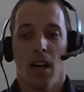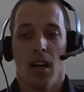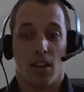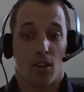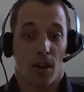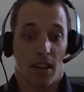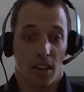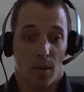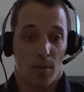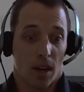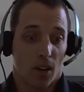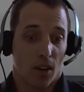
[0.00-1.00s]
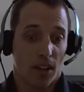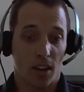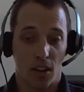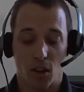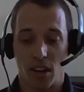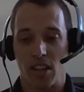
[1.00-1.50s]
And so I ended up going down
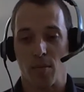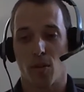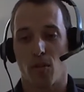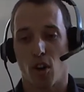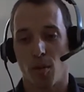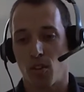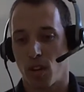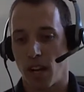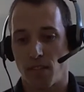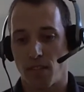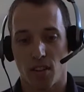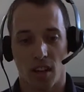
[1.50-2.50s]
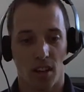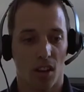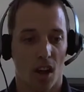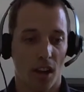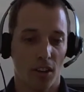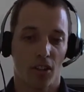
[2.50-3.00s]
to Cressey Performance right after they
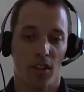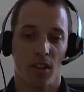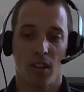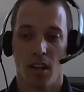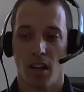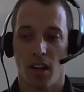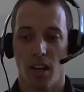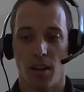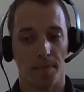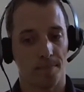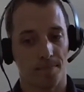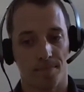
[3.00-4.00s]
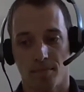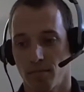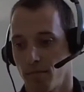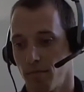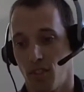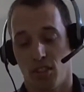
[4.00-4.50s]
launched,
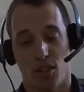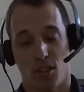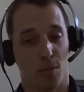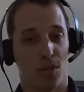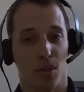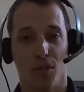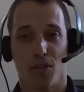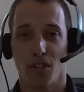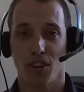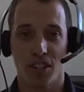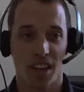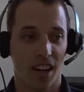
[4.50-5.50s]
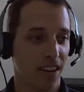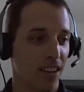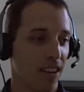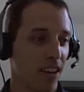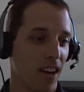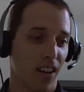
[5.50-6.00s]
just to observe for a day.
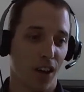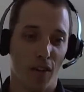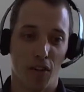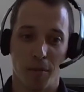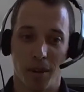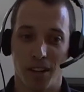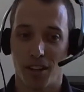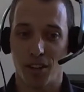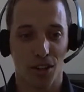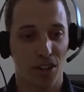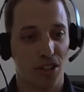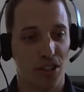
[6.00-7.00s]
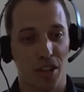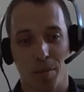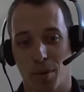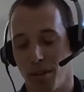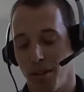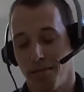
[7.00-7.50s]
They offered me an internship,
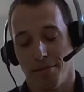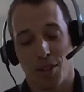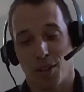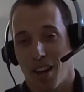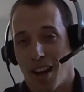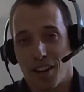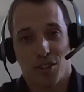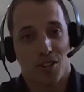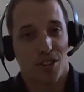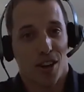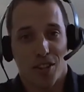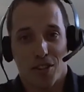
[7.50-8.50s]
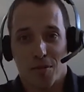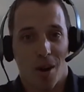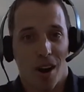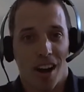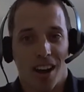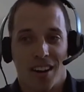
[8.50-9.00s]
kind of just on the
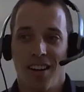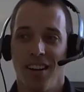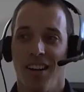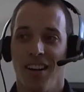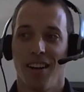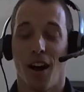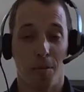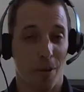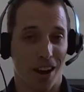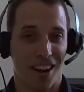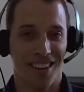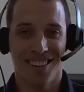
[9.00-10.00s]
spot, unpaid,